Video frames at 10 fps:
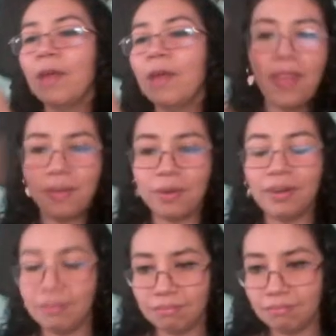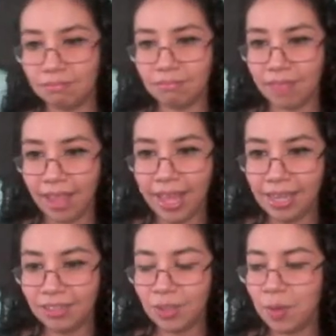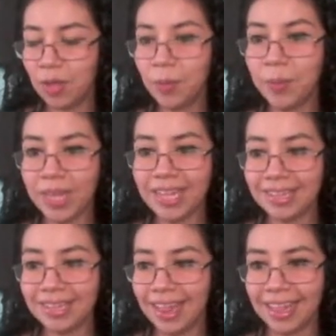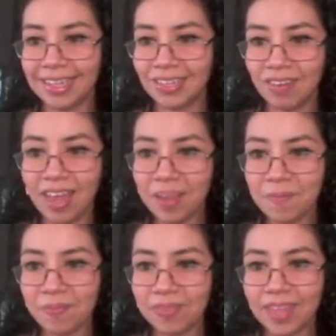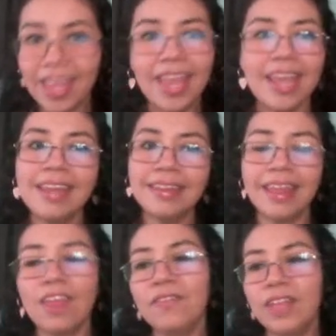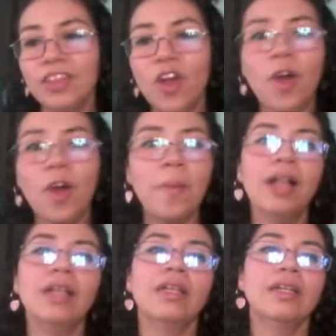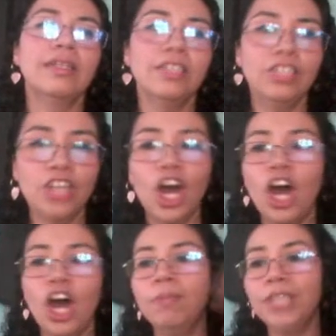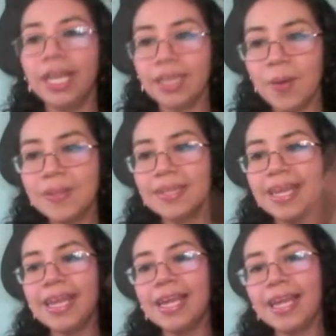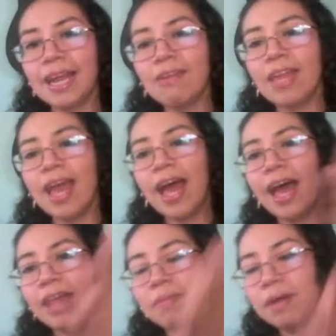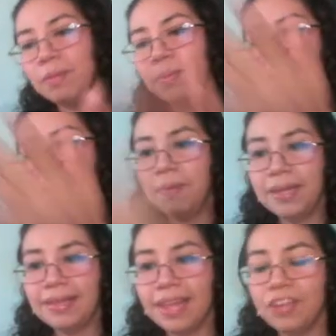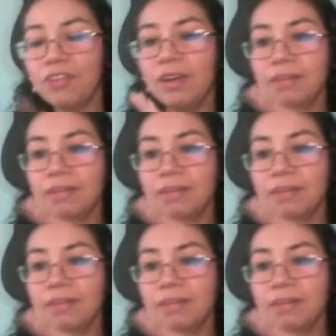whatever else you want to put in the sentence, right? Instead of the normal subject, auxiliary, adverb, verb, etc.